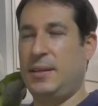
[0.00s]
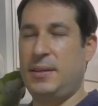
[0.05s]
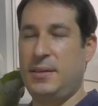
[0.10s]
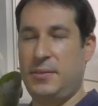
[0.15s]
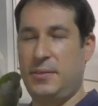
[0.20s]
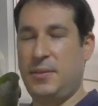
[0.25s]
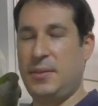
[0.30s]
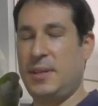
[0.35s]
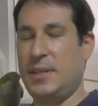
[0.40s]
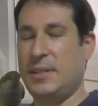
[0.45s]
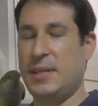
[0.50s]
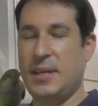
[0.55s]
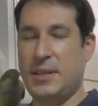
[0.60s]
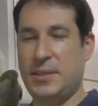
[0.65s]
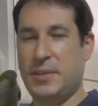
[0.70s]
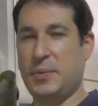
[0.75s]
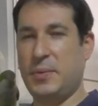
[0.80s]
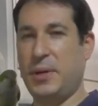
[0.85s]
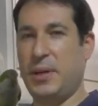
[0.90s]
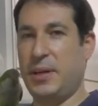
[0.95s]
It really
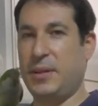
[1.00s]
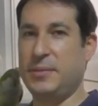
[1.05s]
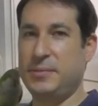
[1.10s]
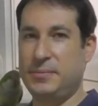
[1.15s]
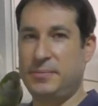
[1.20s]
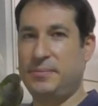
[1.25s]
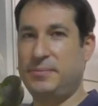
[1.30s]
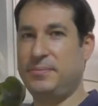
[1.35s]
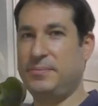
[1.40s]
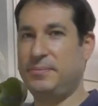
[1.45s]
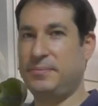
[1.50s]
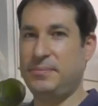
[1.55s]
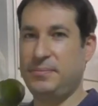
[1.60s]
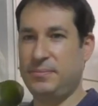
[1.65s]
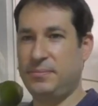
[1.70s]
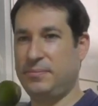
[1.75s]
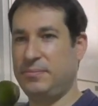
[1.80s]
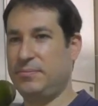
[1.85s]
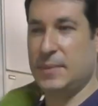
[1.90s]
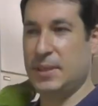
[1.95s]
takes a while.
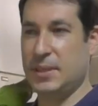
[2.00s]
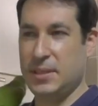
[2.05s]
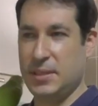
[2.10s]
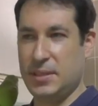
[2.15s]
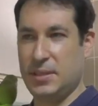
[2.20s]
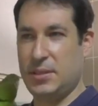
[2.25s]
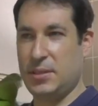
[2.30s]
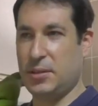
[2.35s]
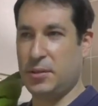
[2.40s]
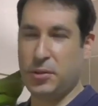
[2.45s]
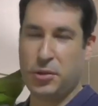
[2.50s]
So